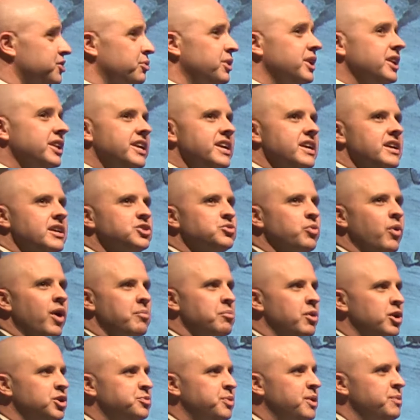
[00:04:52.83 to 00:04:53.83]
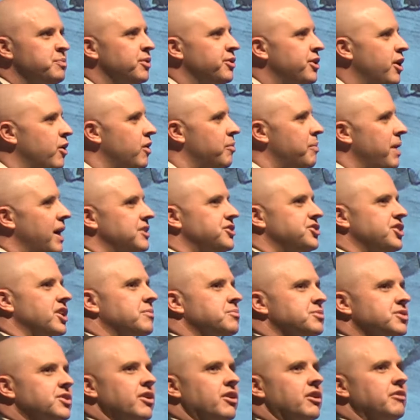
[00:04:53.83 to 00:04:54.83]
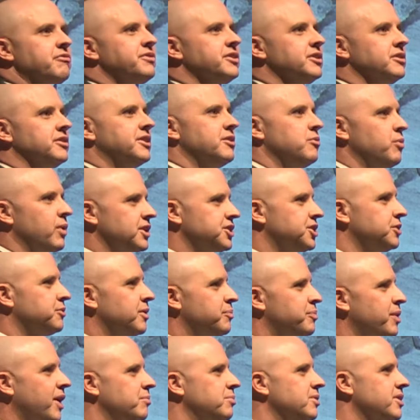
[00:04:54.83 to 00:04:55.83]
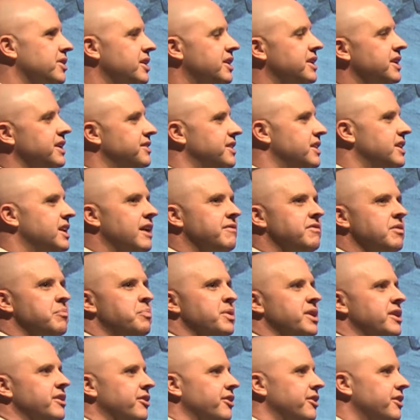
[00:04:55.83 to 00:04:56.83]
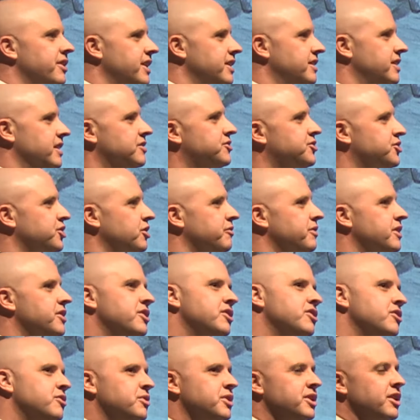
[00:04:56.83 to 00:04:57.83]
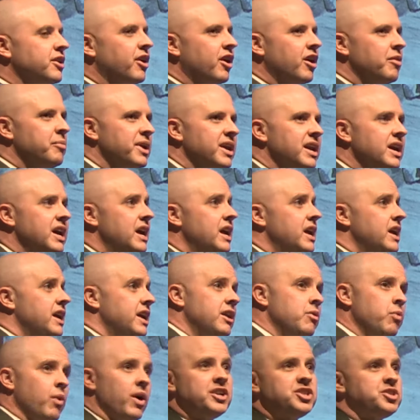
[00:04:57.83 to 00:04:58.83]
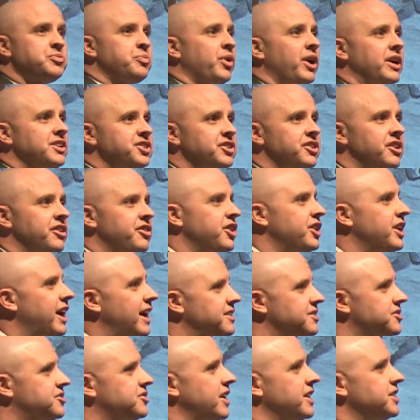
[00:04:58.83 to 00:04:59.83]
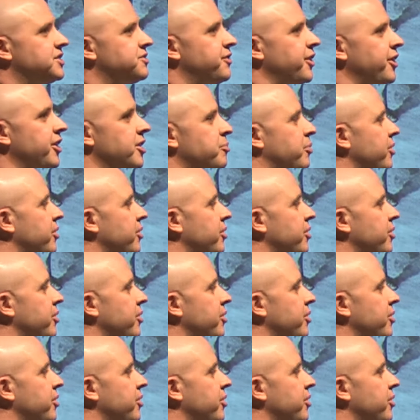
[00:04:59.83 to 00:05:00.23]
really is what most people know about James Garfield. He was a Republican, he did have a beard, he did serve in the Union Army, he was President of the United States very